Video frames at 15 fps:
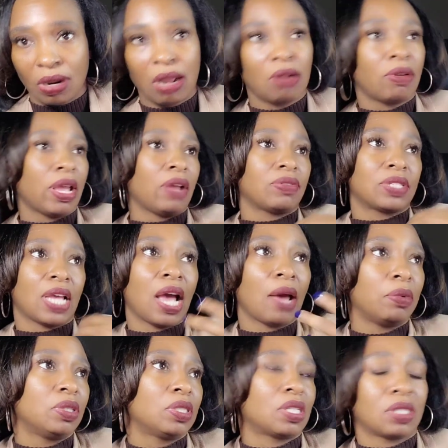I don't have time
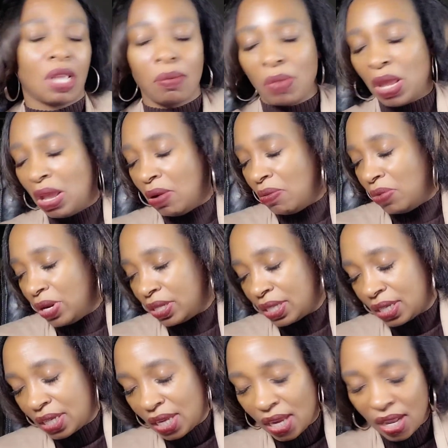to this because I'm with
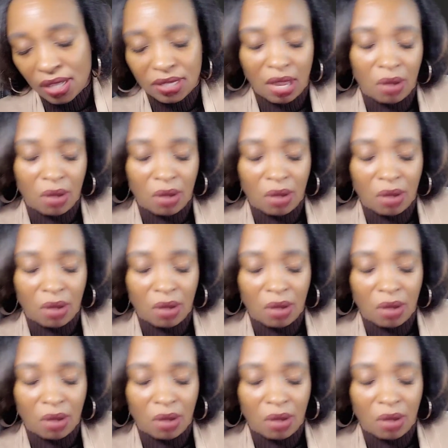the kids.